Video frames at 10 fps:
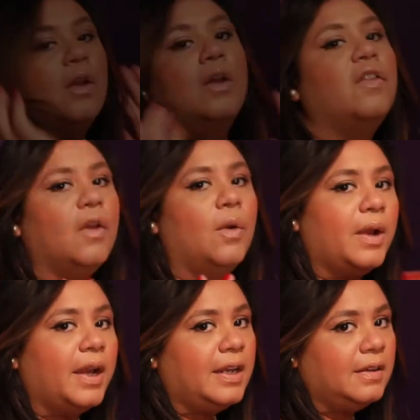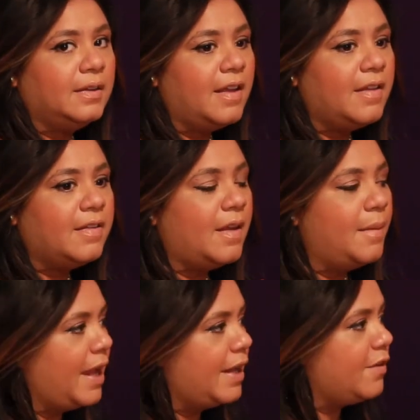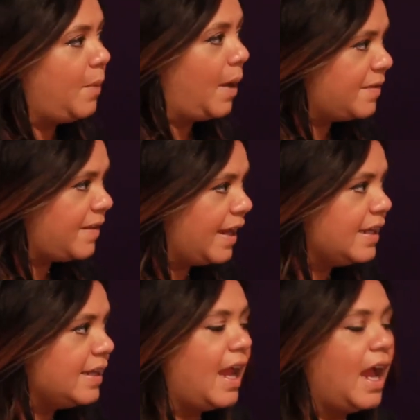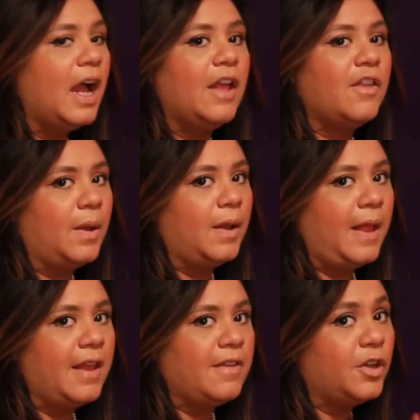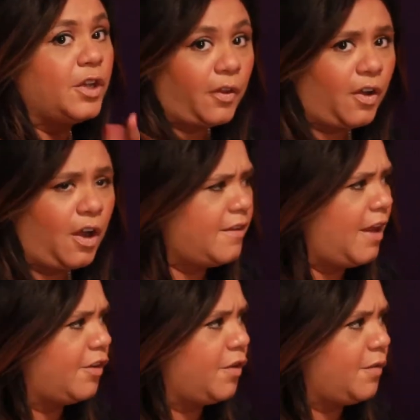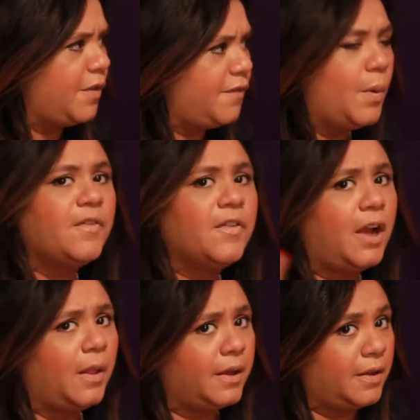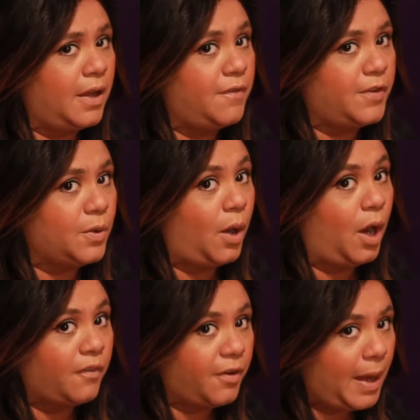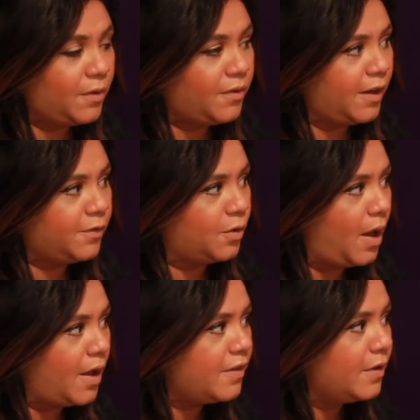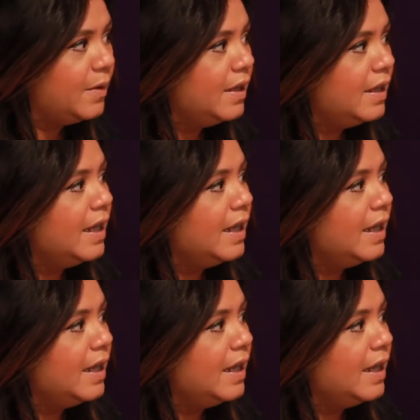So we're going to list Amanda's website, as well as you can also contact her over the phone if you are from outside of Toronto.